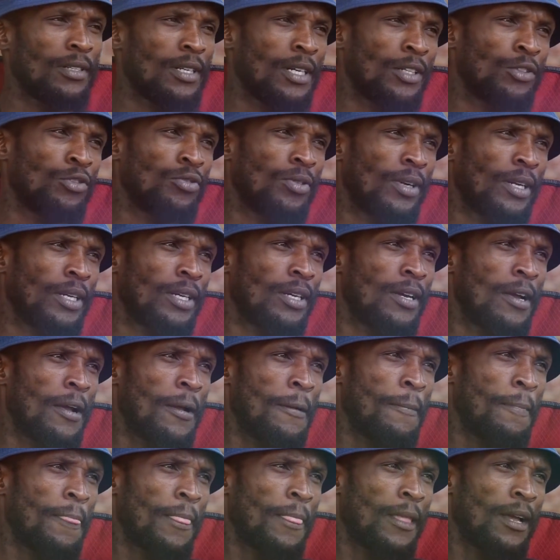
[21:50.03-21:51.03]
Because
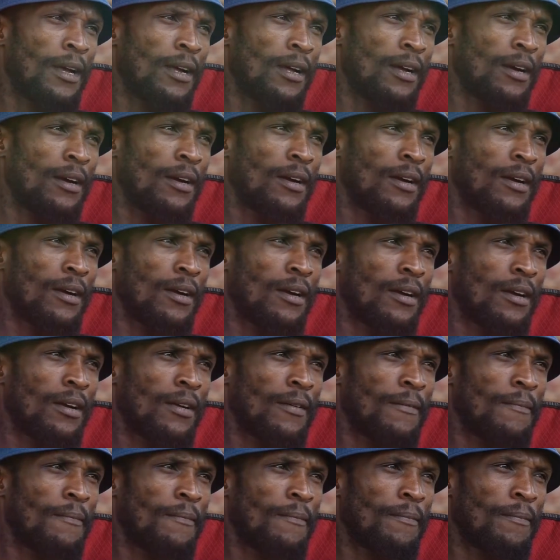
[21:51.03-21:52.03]
it's not something that
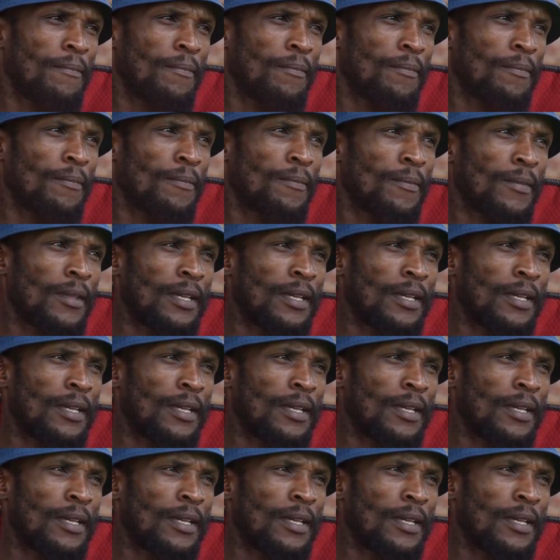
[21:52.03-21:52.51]
you even planned.